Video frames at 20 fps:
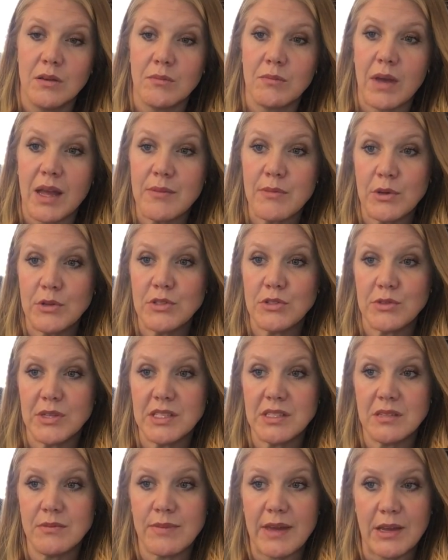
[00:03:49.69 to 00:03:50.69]
My most
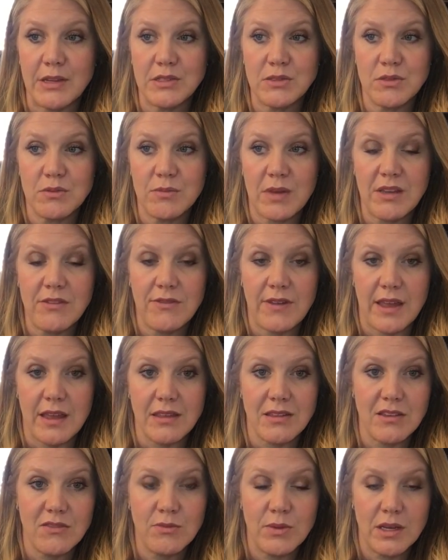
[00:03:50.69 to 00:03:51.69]
recent bouts with my
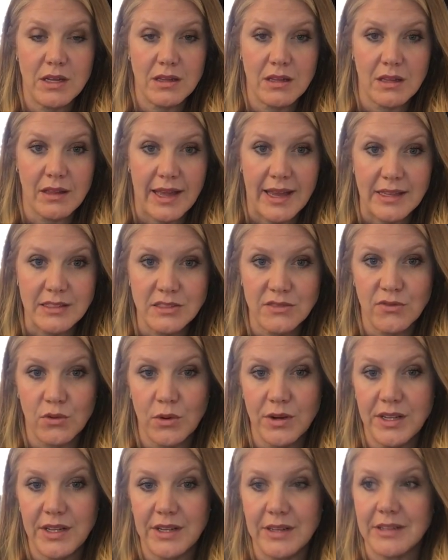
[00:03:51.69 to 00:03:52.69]
faith have been in the last
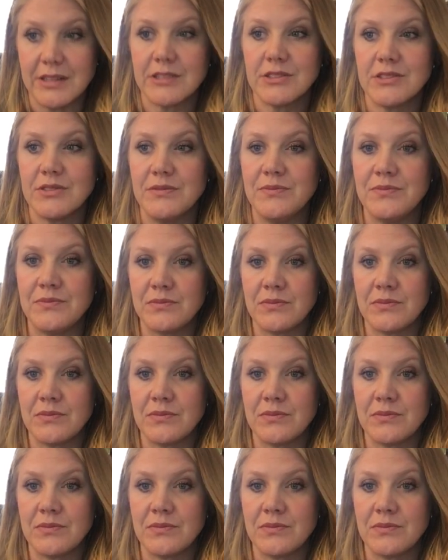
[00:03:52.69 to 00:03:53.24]
4 years.